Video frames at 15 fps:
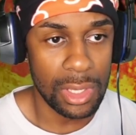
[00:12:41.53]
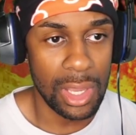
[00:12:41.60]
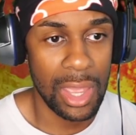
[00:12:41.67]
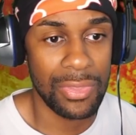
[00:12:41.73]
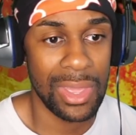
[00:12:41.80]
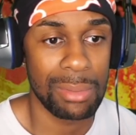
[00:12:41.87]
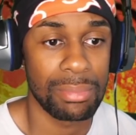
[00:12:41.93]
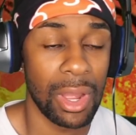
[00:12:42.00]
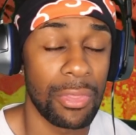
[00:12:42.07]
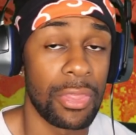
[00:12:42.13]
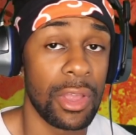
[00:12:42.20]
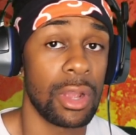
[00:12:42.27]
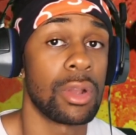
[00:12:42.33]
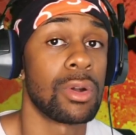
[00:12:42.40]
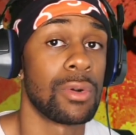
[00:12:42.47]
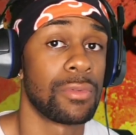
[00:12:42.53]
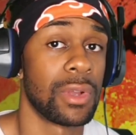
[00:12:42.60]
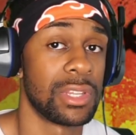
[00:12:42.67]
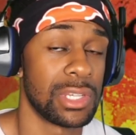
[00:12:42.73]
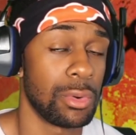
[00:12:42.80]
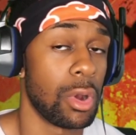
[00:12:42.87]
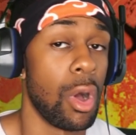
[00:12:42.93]
And they brought their
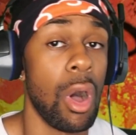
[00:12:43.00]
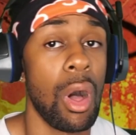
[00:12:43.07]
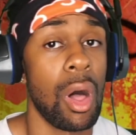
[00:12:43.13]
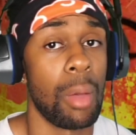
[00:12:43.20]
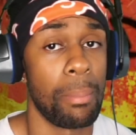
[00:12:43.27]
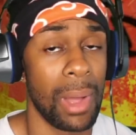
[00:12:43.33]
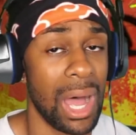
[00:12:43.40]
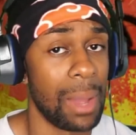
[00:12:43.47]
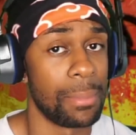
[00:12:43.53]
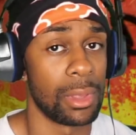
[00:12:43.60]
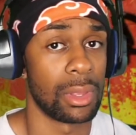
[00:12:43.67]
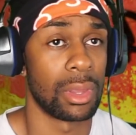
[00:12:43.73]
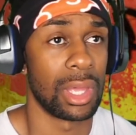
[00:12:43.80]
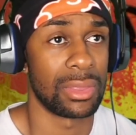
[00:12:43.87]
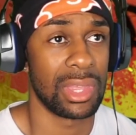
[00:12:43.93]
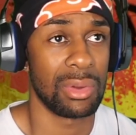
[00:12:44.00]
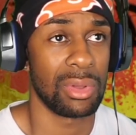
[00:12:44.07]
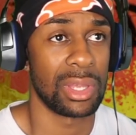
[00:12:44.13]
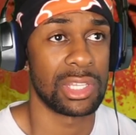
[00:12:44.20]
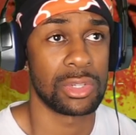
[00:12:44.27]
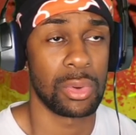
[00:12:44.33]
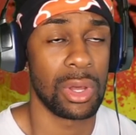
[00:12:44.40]
girlfriends. They were all popular. Like, they were
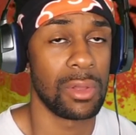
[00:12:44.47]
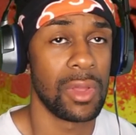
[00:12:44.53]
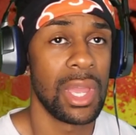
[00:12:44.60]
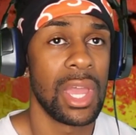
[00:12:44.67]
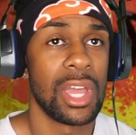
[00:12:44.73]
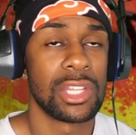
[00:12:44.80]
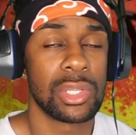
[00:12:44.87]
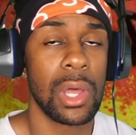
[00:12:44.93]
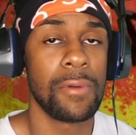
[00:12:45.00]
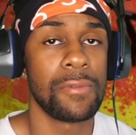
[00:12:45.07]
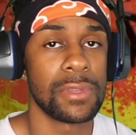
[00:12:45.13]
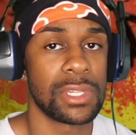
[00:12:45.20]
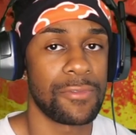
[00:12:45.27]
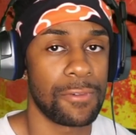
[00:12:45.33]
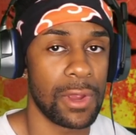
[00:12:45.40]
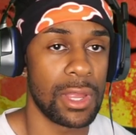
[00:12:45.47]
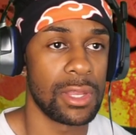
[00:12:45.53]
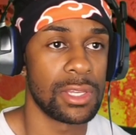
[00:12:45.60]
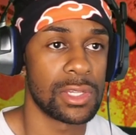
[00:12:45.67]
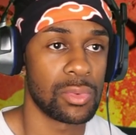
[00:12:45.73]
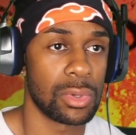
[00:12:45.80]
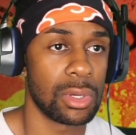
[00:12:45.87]
like 12 of his
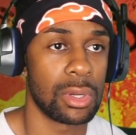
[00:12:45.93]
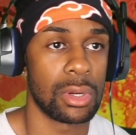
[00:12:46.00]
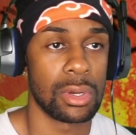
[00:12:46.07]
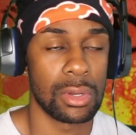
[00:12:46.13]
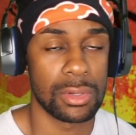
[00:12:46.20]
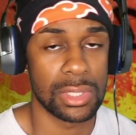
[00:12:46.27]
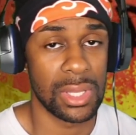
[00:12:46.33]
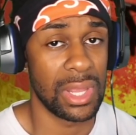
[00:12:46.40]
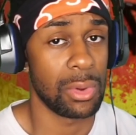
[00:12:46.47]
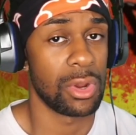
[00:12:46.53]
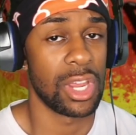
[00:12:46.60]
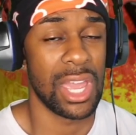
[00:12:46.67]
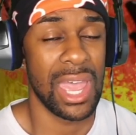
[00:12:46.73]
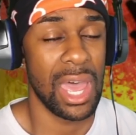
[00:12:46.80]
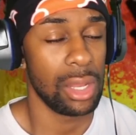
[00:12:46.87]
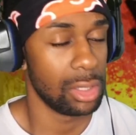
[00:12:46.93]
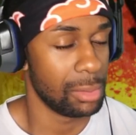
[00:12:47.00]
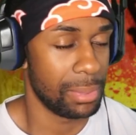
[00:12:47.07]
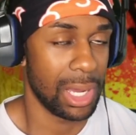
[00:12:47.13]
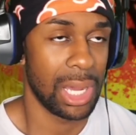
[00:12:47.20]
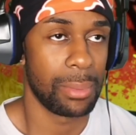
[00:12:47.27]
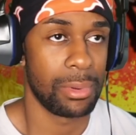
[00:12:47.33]
friends were girls, and they were hella
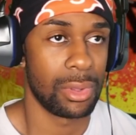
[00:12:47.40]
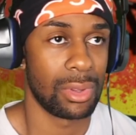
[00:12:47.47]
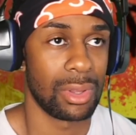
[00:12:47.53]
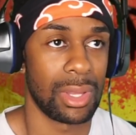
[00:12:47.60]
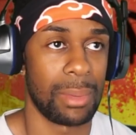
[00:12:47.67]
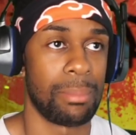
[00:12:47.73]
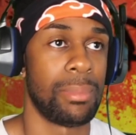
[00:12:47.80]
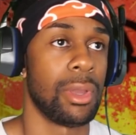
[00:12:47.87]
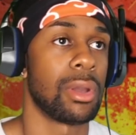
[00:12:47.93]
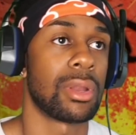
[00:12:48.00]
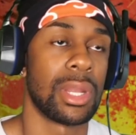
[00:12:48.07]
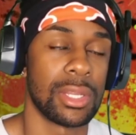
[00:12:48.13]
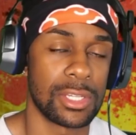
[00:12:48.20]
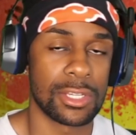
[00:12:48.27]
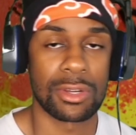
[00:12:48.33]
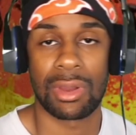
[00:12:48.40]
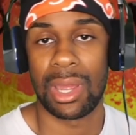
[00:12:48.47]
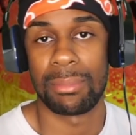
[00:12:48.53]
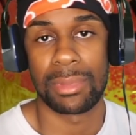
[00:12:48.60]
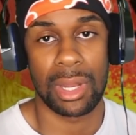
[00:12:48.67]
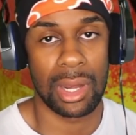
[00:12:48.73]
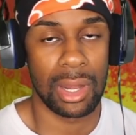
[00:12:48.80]
popular, like, big on
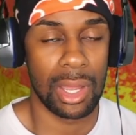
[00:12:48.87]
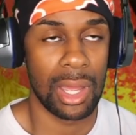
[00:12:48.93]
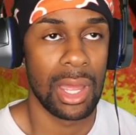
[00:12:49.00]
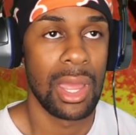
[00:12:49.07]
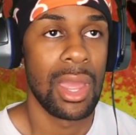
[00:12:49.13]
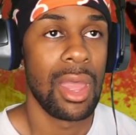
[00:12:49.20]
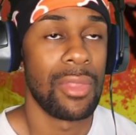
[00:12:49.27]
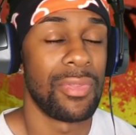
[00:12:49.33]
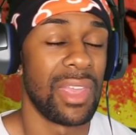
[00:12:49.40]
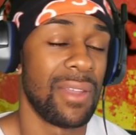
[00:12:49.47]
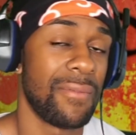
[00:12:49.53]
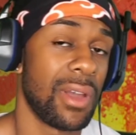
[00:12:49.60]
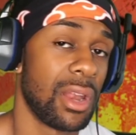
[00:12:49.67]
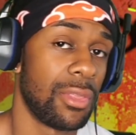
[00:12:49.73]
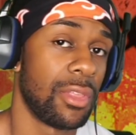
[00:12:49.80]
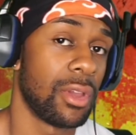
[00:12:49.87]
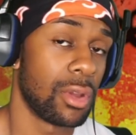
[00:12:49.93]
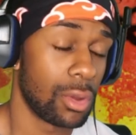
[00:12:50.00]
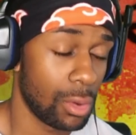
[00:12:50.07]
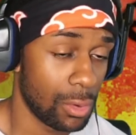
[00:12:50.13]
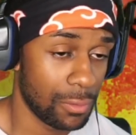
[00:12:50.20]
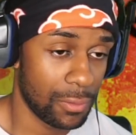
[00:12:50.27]
Instagram, da da da. They invited their
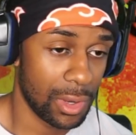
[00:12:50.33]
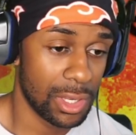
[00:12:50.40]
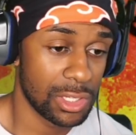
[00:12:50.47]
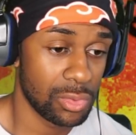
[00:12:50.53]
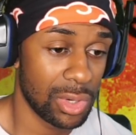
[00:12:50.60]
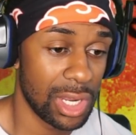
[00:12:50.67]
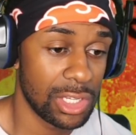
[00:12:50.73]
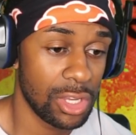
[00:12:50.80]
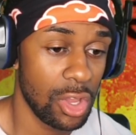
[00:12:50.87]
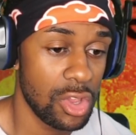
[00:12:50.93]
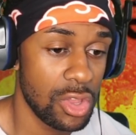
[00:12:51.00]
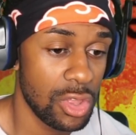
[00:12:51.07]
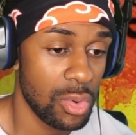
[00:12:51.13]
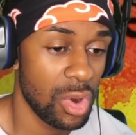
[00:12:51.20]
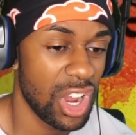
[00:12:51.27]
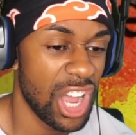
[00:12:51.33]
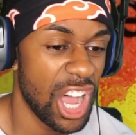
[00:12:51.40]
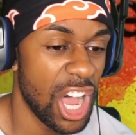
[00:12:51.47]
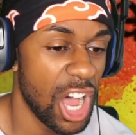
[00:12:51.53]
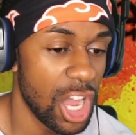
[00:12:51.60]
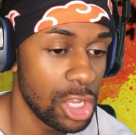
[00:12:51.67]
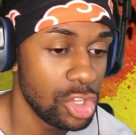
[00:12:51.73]
girlfriends. When I tell you, there were
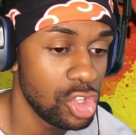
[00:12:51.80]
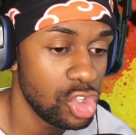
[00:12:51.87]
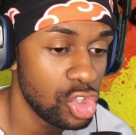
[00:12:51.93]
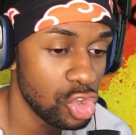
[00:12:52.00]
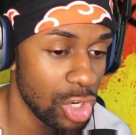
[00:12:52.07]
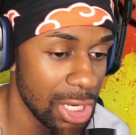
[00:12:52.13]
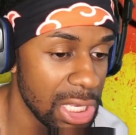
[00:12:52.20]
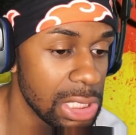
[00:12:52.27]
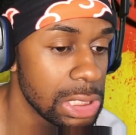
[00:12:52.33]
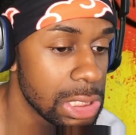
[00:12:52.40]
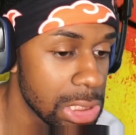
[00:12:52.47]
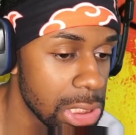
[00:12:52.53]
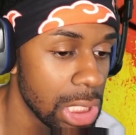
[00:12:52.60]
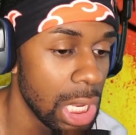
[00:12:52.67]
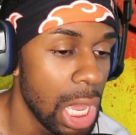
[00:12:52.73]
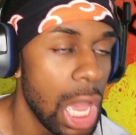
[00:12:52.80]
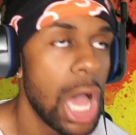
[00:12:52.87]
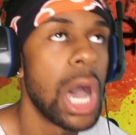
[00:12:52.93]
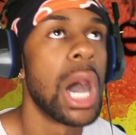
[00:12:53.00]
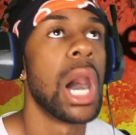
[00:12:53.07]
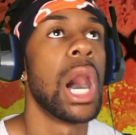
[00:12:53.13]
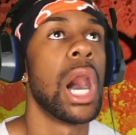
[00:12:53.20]
hundreds
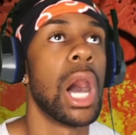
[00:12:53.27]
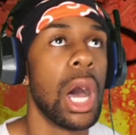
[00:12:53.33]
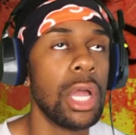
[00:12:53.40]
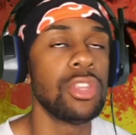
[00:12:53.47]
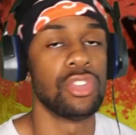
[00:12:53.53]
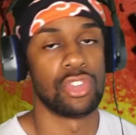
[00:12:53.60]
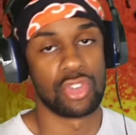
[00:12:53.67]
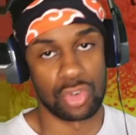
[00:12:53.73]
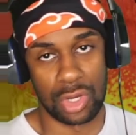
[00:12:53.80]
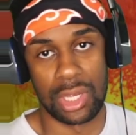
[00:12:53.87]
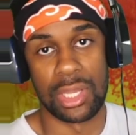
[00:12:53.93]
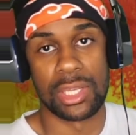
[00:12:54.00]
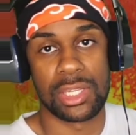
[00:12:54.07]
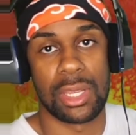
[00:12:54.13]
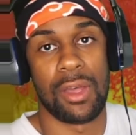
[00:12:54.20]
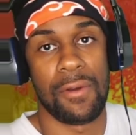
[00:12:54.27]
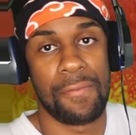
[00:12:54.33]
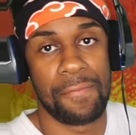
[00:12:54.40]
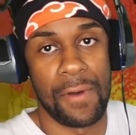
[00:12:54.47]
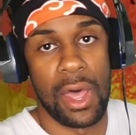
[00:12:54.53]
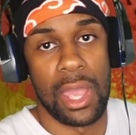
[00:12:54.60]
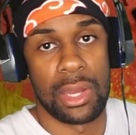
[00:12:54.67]
of
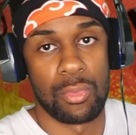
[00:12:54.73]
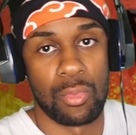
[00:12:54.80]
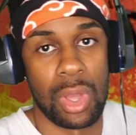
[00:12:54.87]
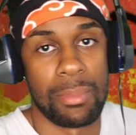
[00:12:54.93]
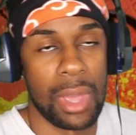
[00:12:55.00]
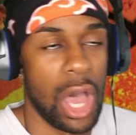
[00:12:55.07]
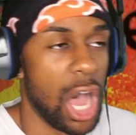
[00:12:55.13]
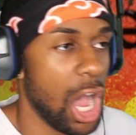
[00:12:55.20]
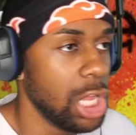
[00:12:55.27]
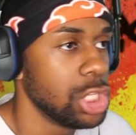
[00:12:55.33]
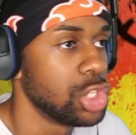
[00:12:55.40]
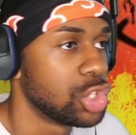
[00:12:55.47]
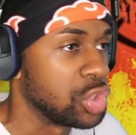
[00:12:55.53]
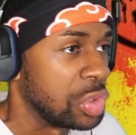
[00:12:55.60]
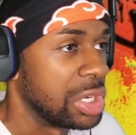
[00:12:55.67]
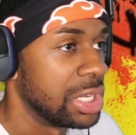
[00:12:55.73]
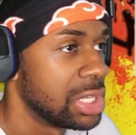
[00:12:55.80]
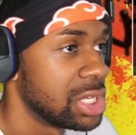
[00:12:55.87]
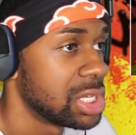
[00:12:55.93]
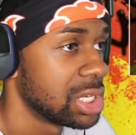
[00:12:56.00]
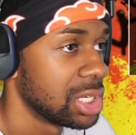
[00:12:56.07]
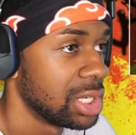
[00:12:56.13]
fine women,
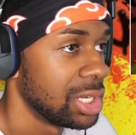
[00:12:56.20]
hundreds.